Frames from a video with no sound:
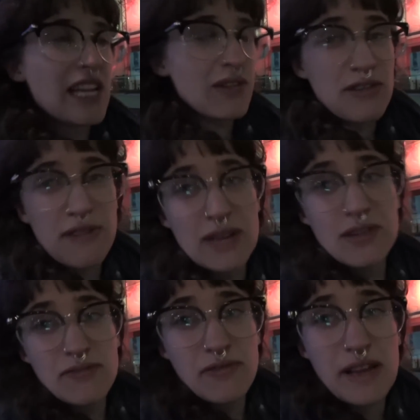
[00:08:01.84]
They were fine
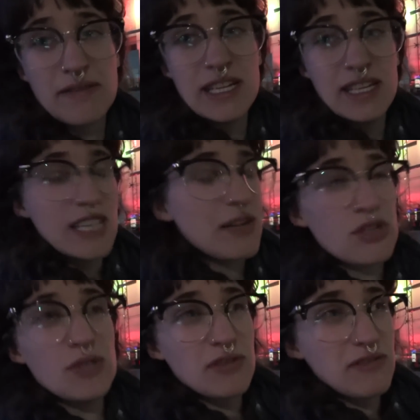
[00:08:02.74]
with it. They were
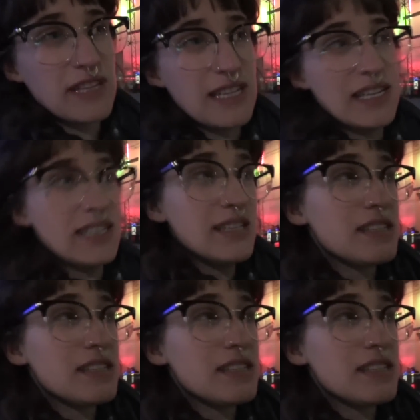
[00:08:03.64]
super friendly.